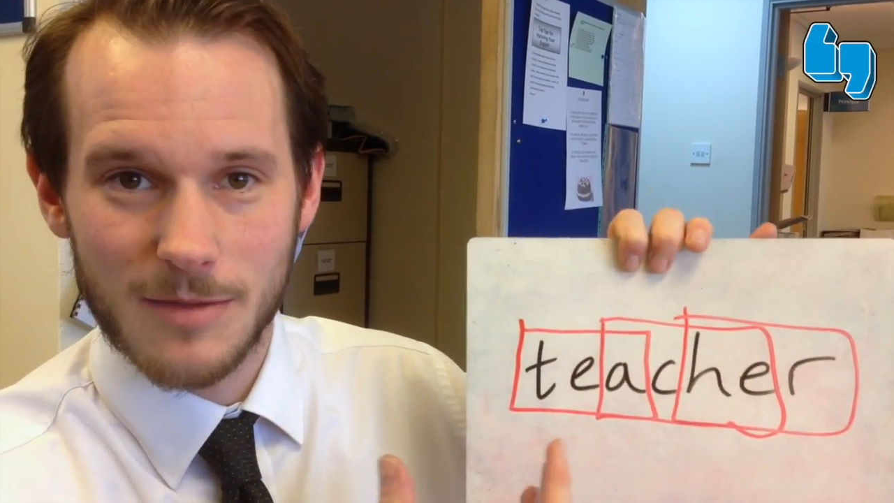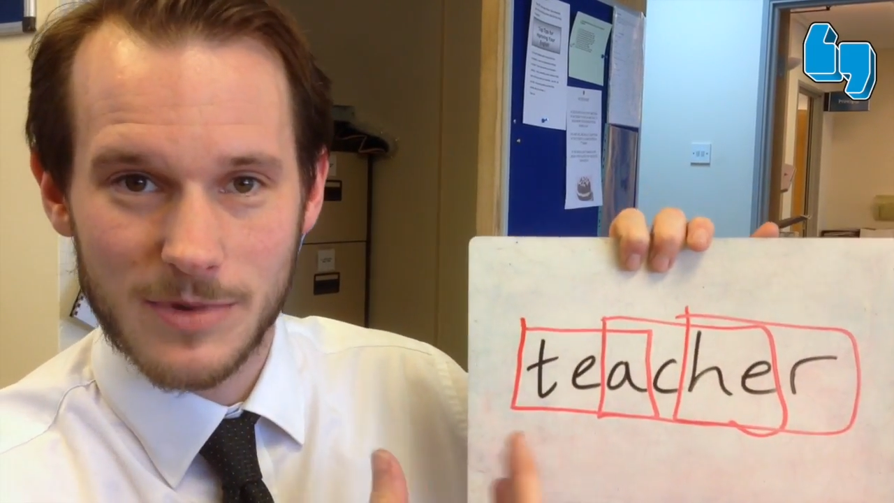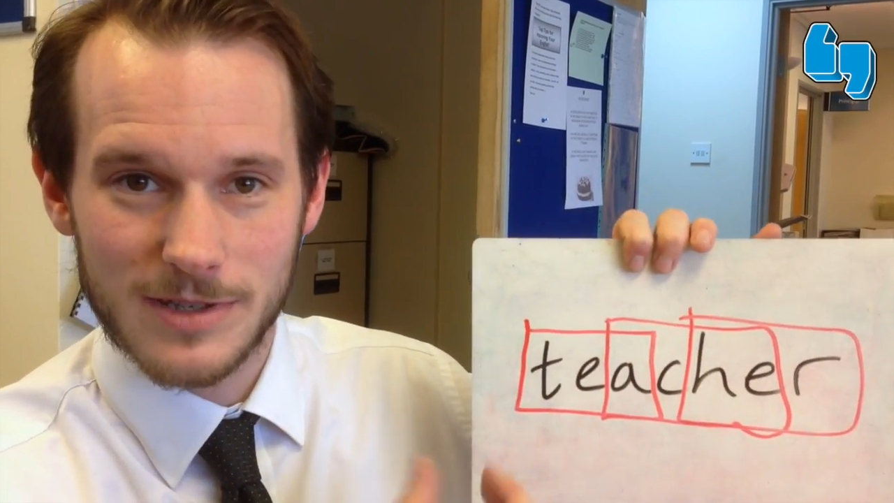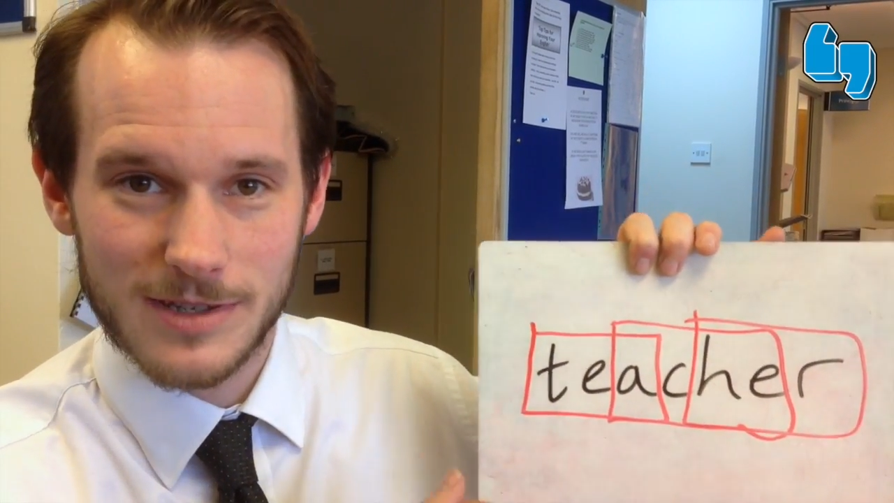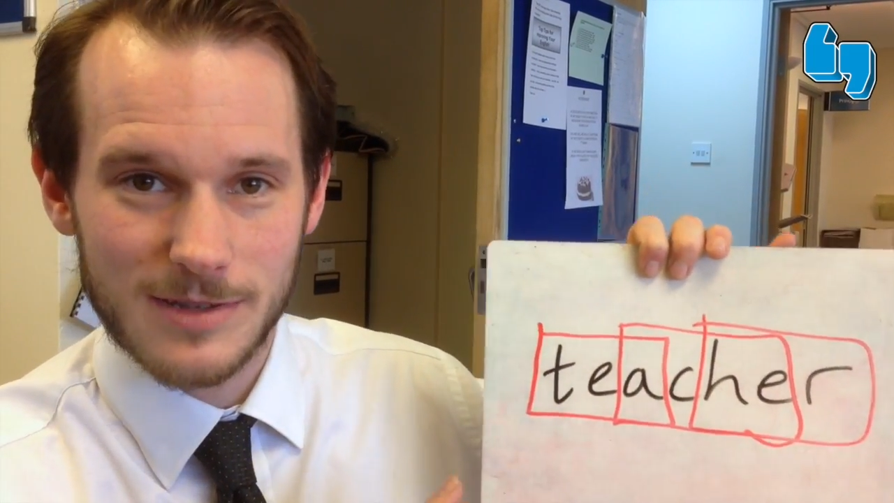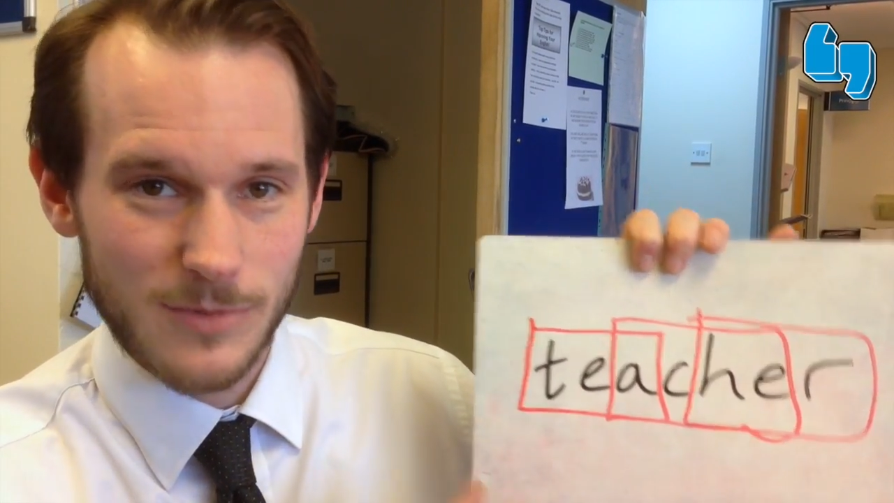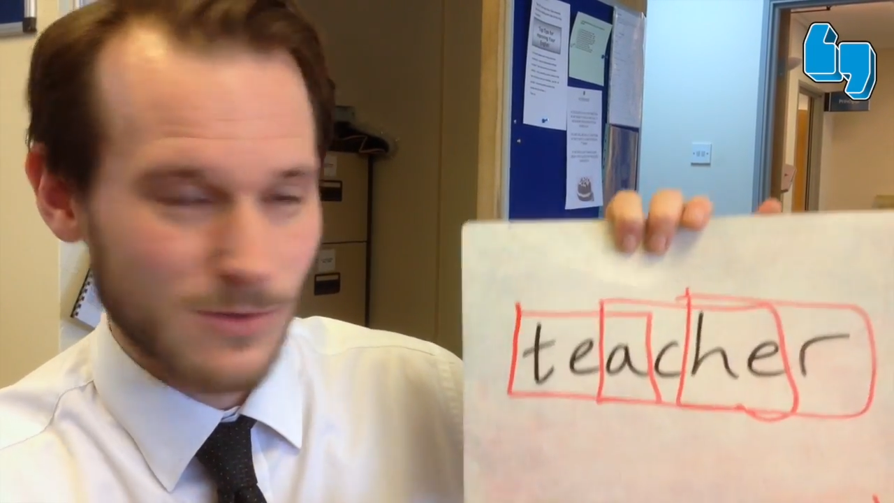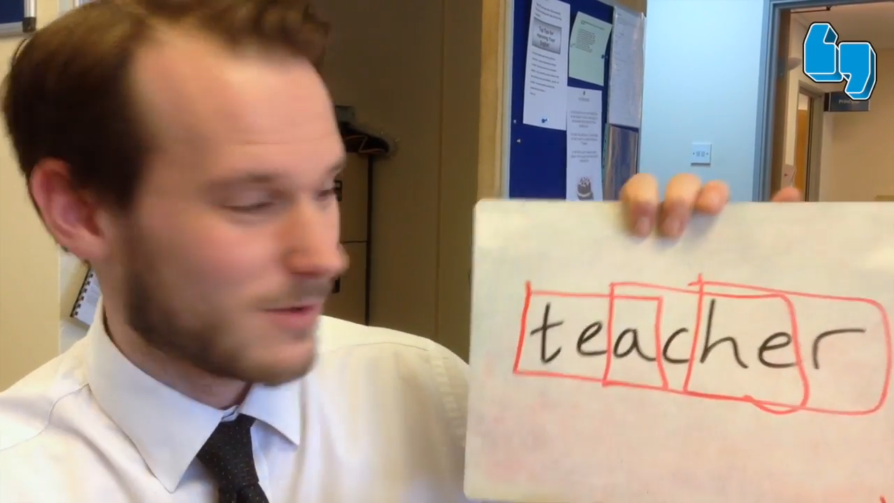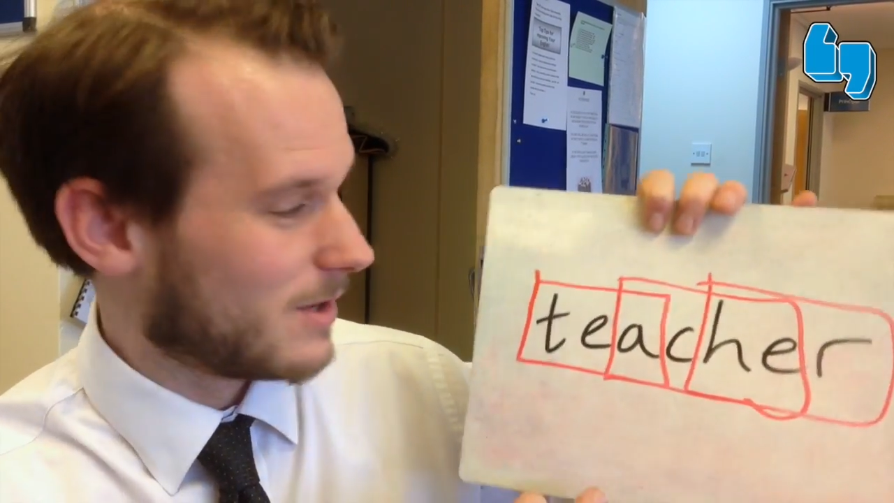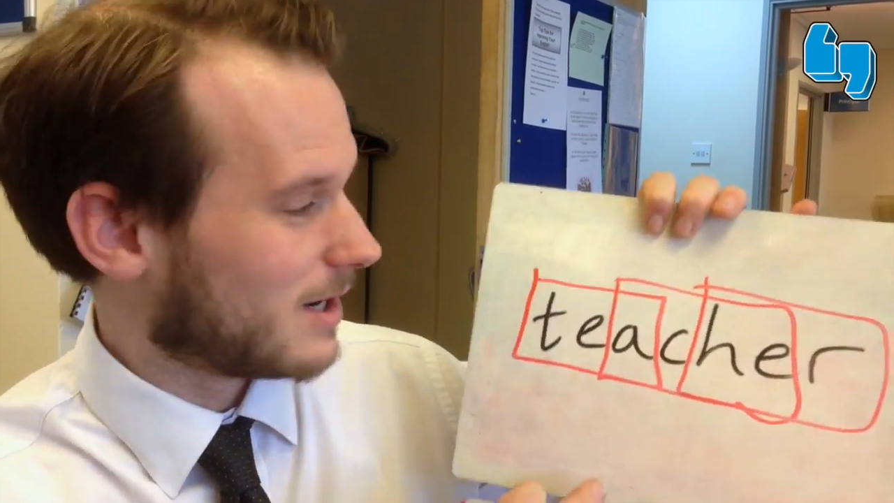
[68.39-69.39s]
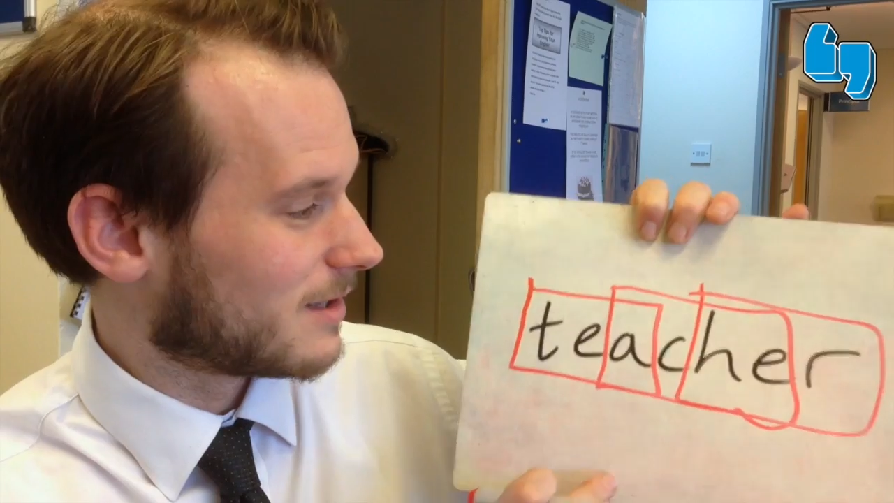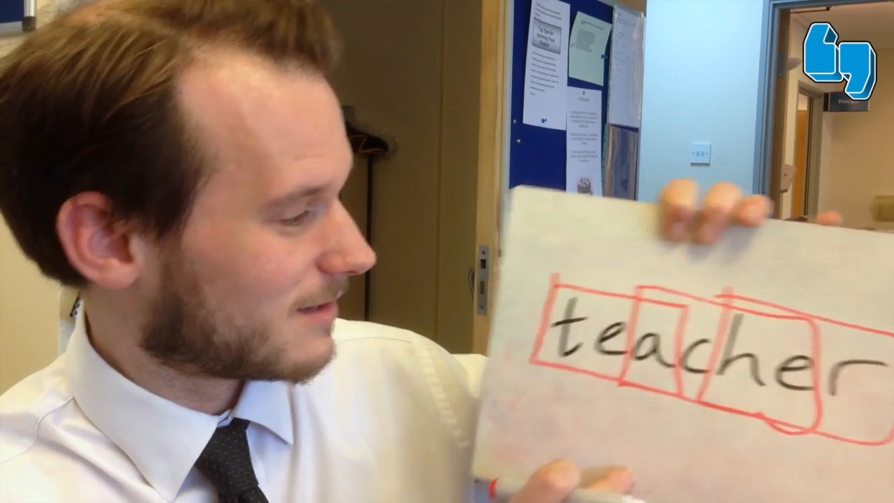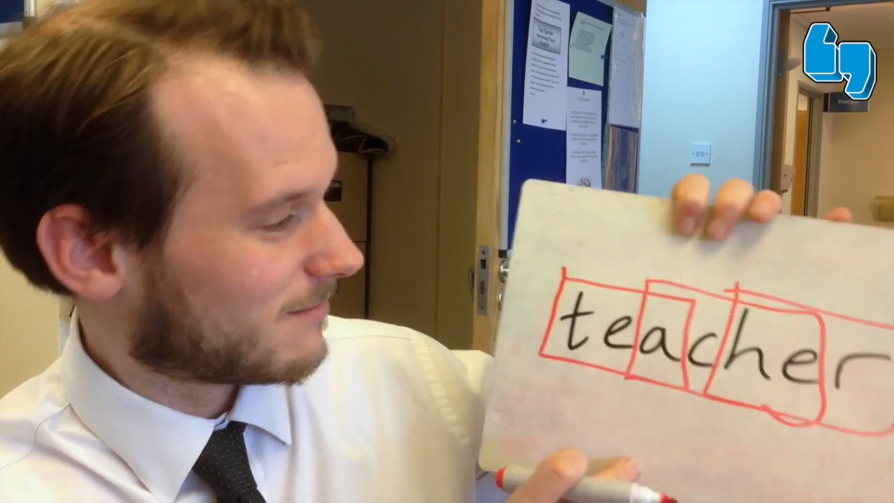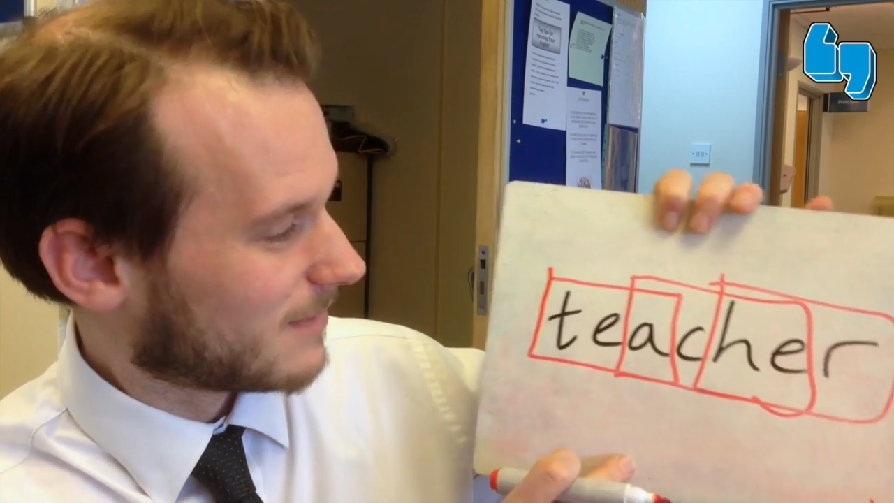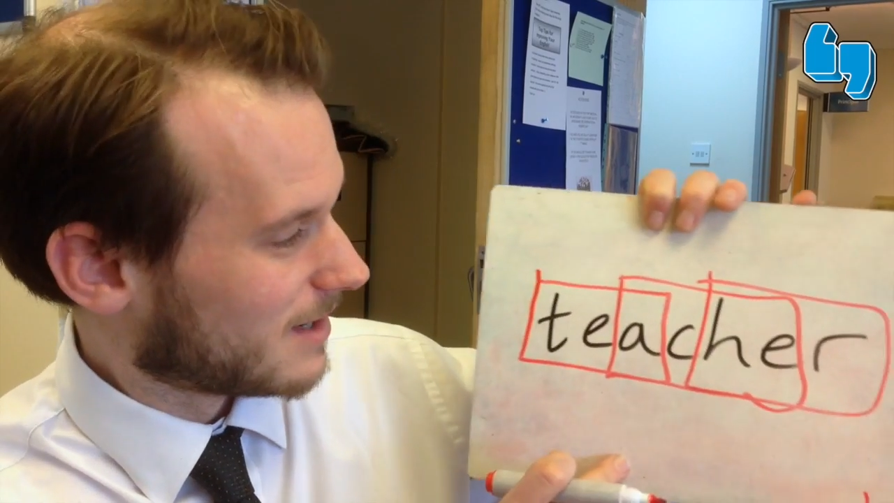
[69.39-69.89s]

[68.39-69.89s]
up into smaller words.